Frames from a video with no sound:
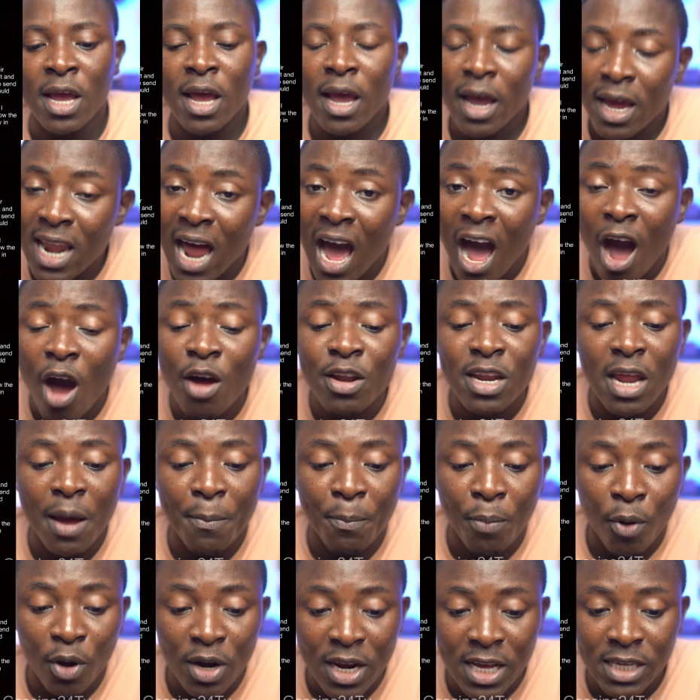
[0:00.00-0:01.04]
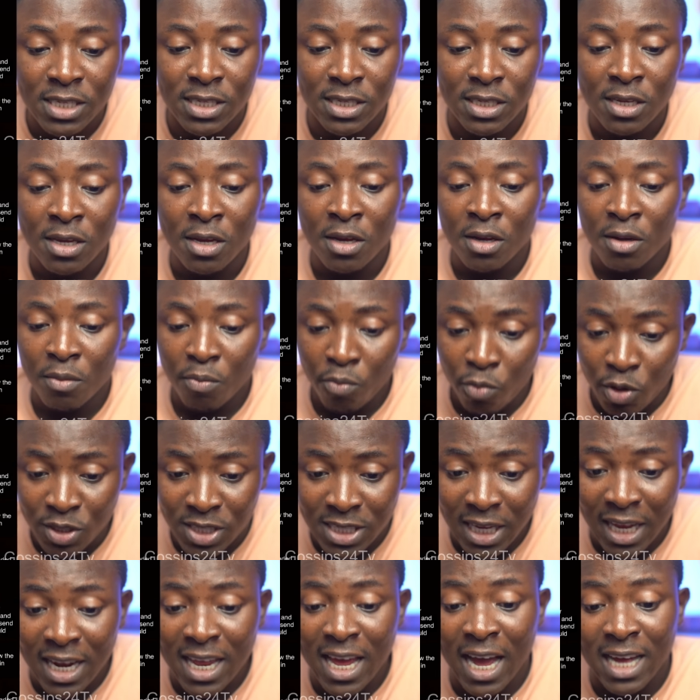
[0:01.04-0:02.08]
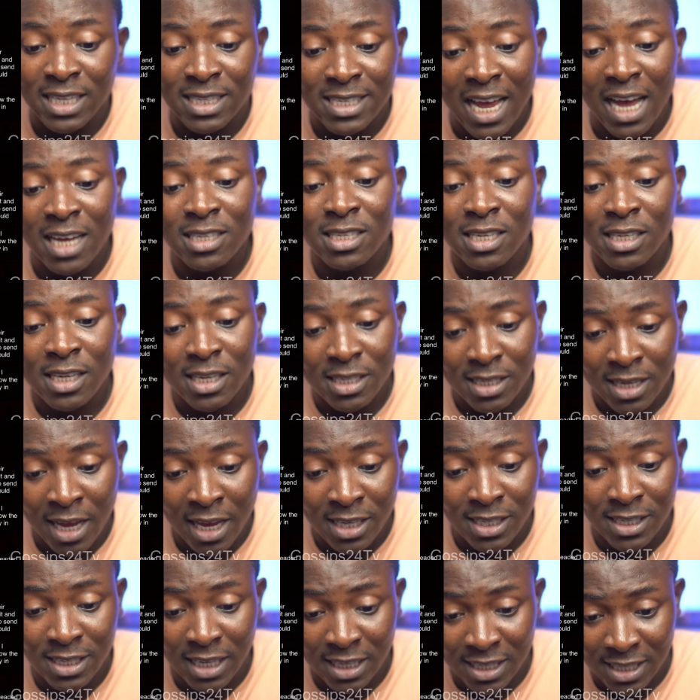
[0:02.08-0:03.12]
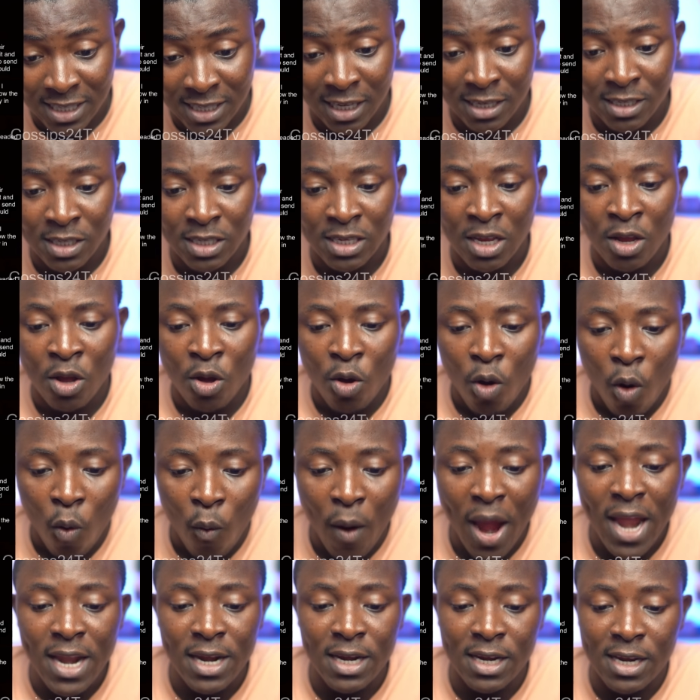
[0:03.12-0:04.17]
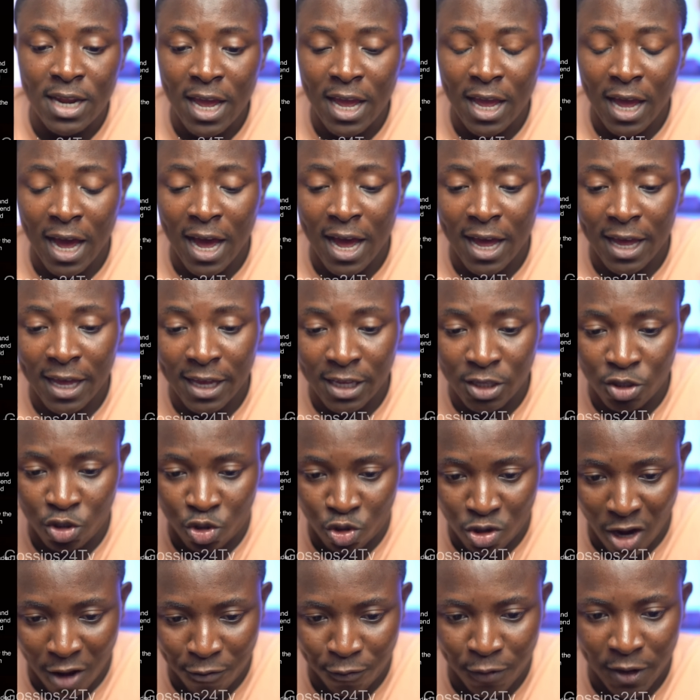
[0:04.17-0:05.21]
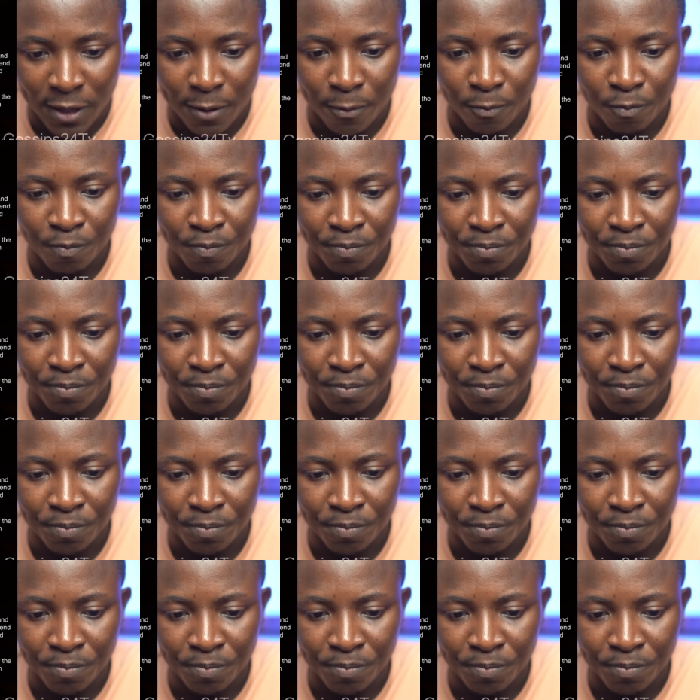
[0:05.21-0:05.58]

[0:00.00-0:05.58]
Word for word: and how the police brutally attacks his citizens when they are in traffic.